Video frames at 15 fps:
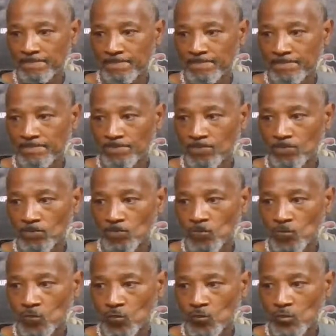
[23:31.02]

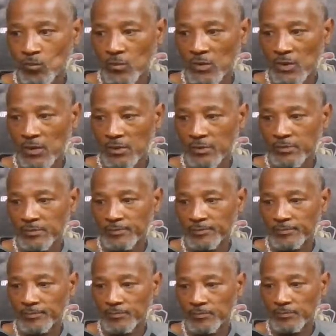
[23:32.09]

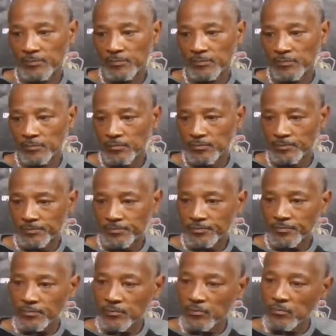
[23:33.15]

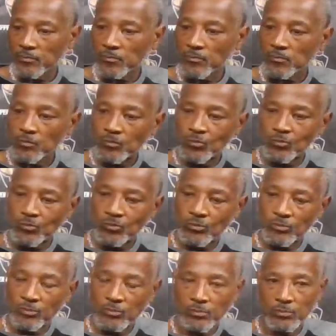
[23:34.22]

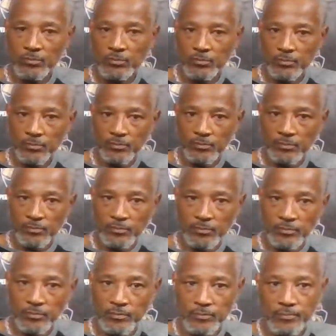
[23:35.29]

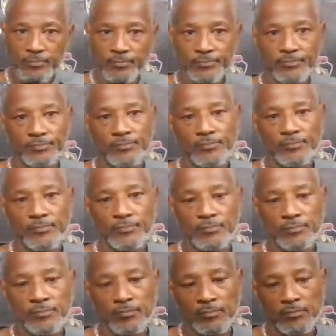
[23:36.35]

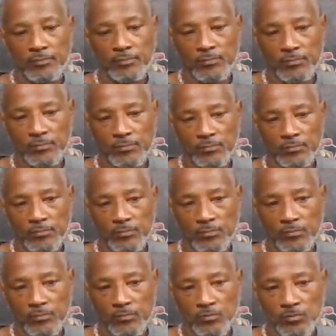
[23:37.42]

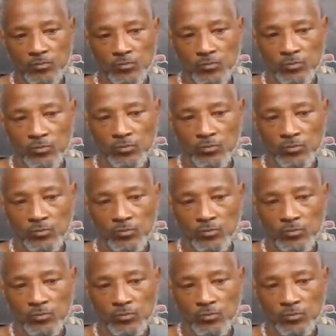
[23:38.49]
The person shown says nothing.